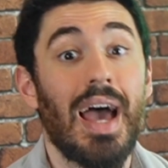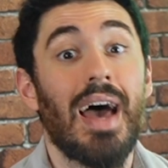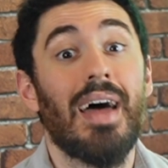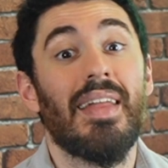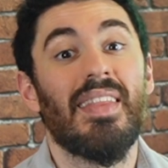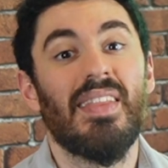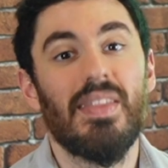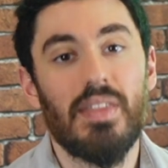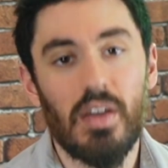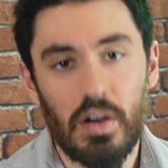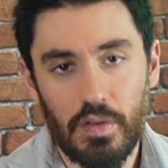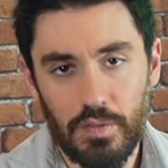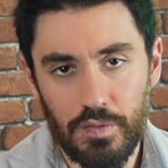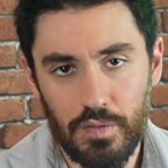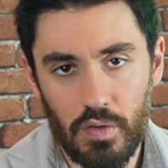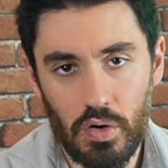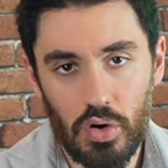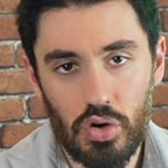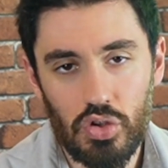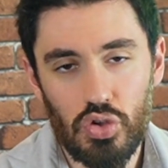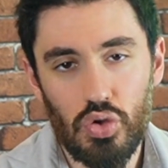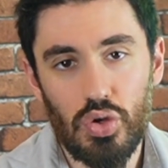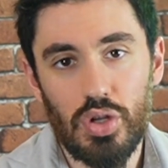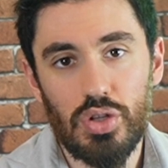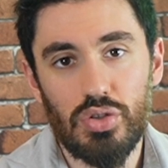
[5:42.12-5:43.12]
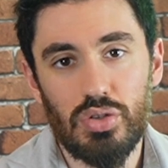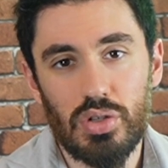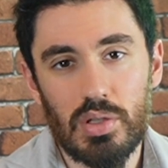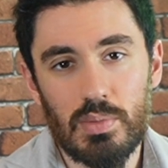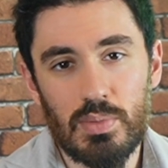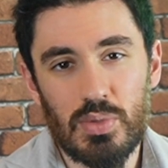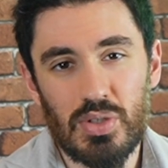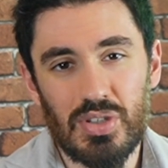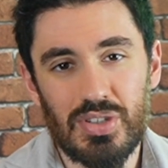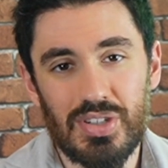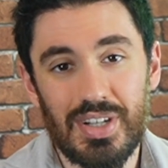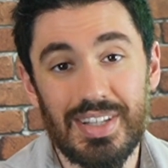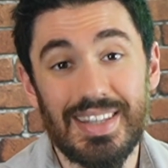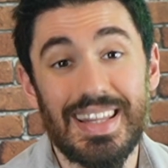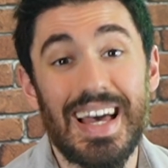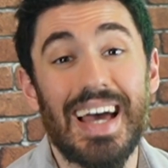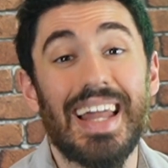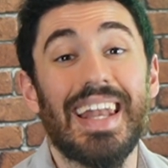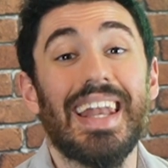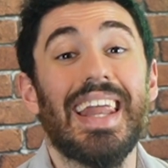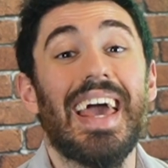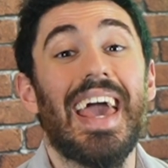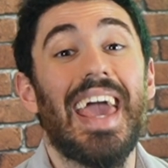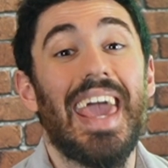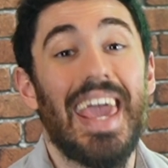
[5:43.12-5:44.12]
therefore you need to demonstrate
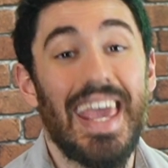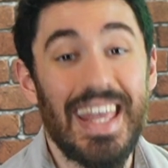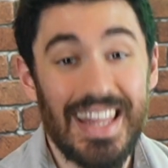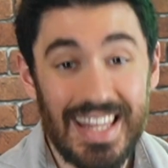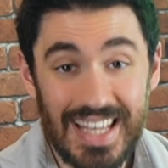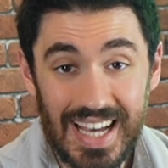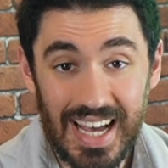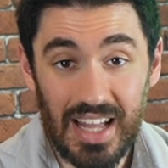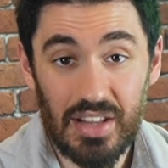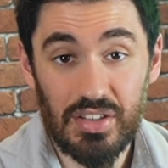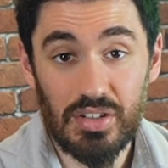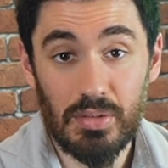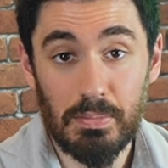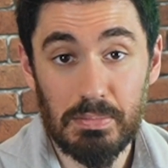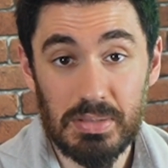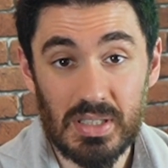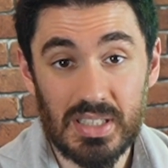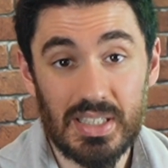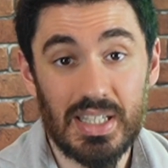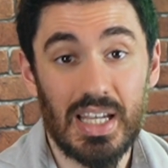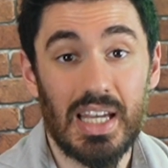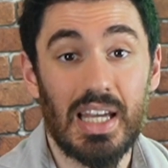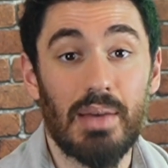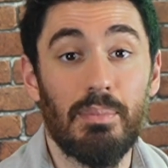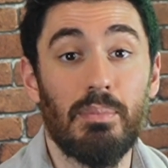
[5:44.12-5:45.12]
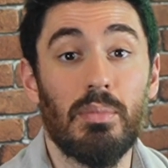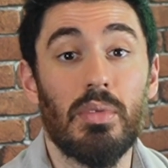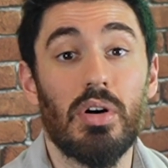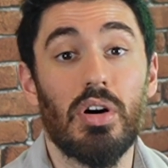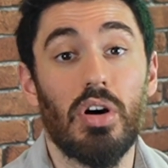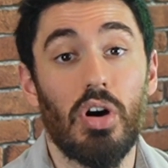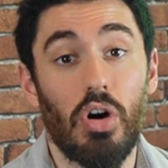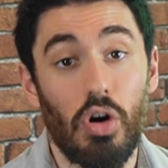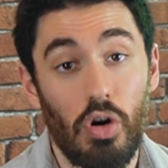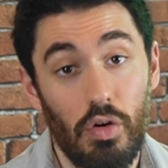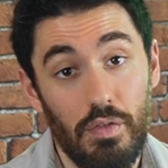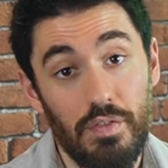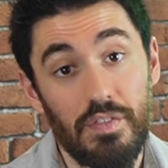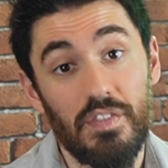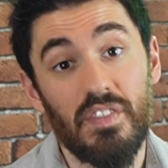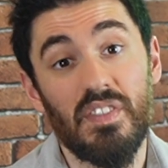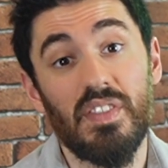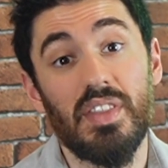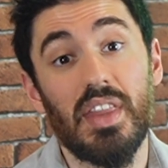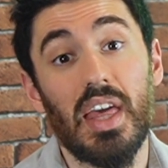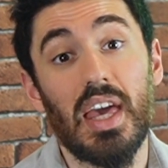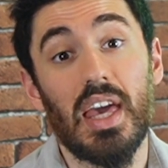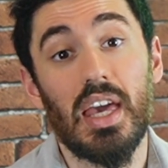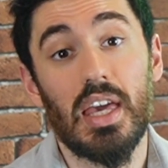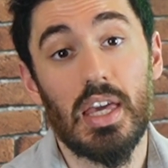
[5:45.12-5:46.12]
an 800% of
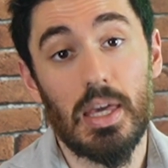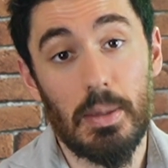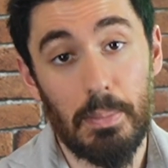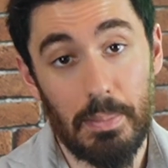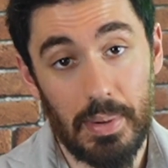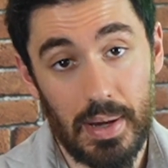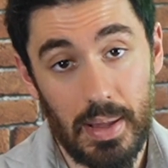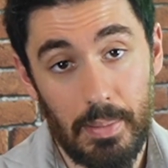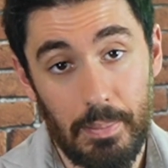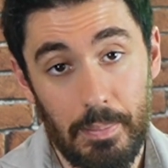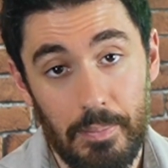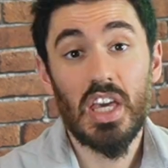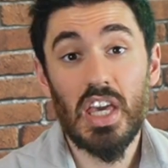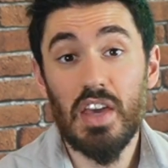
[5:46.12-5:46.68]
the IPREM.